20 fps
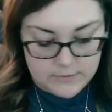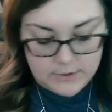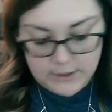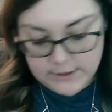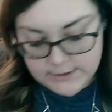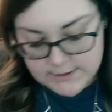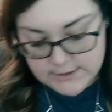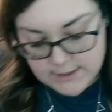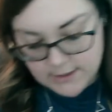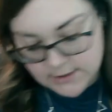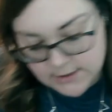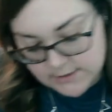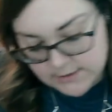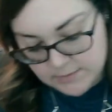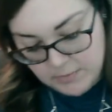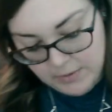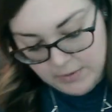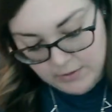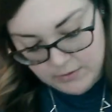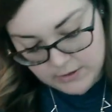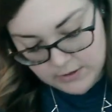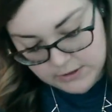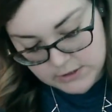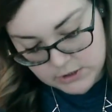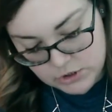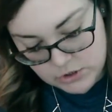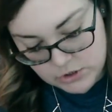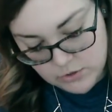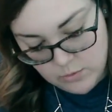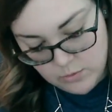it's like it's barely
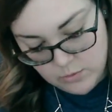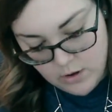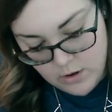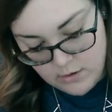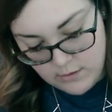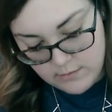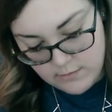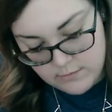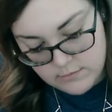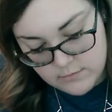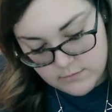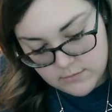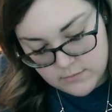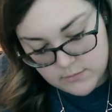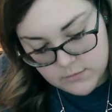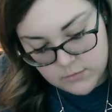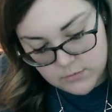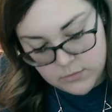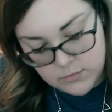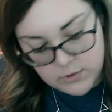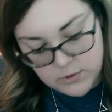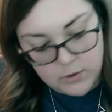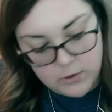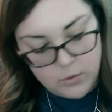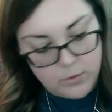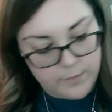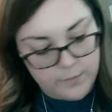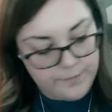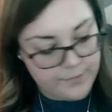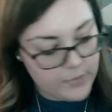touching the water. Really
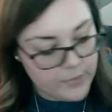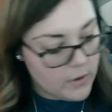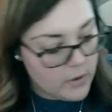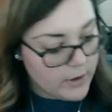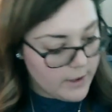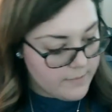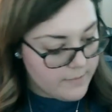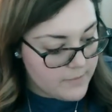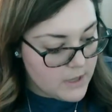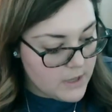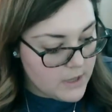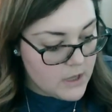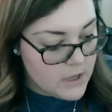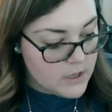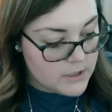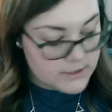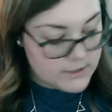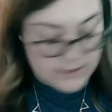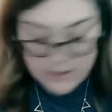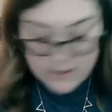cool. Okay, so